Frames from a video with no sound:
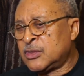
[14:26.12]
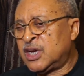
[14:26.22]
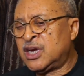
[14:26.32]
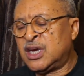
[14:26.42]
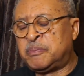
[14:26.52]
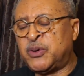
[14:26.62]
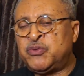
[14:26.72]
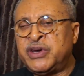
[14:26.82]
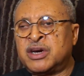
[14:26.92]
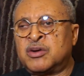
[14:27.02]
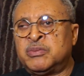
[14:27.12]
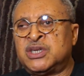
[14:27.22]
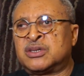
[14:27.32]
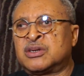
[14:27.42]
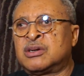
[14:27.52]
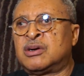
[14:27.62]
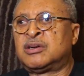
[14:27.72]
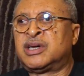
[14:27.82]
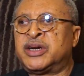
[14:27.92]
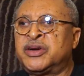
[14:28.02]
A Peruvian economist
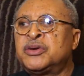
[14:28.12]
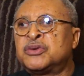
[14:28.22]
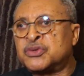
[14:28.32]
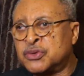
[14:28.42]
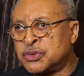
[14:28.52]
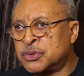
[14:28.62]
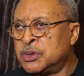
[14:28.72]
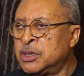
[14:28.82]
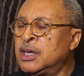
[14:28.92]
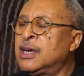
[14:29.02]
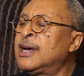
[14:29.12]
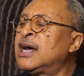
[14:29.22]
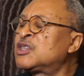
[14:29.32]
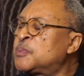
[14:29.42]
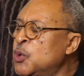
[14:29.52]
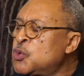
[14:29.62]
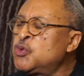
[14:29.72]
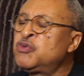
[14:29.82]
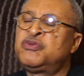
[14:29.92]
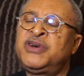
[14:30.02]
called Hernando de Soto has
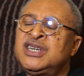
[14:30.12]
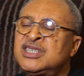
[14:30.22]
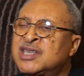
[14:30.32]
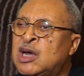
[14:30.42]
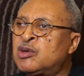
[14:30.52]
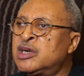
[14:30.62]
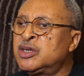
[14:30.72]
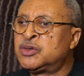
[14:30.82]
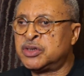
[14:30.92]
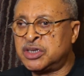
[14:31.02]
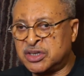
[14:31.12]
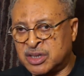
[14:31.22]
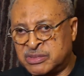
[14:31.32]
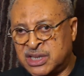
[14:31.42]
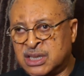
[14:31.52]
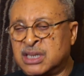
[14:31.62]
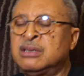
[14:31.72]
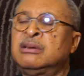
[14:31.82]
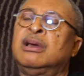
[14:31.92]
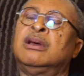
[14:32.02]
spoken very stoutly to this subject.
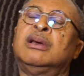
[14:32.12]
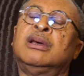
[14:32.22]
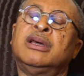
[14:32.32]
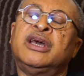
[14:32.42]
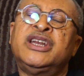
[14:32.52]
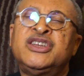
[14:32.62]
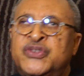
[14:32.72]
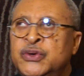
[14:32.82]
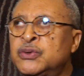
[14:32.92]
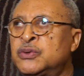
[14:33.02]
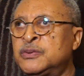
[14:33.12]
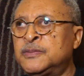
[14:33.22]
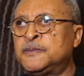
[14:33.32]
It is you.